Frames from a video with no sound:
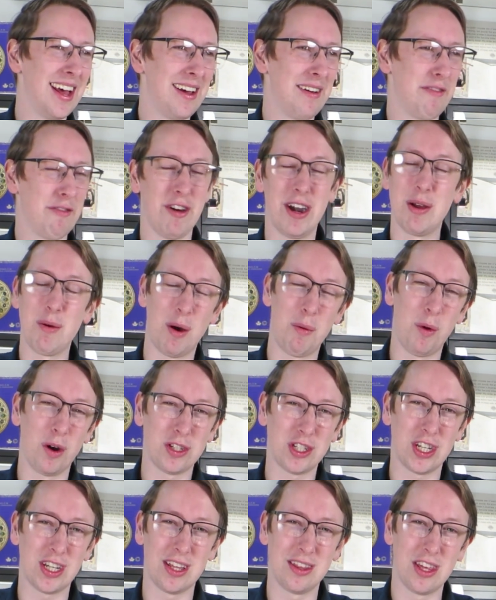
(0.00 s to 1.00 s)
For anyone
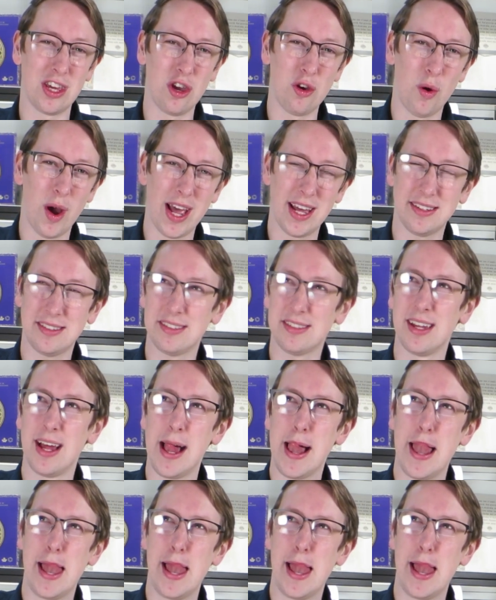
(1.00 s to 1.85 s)
watching in the US,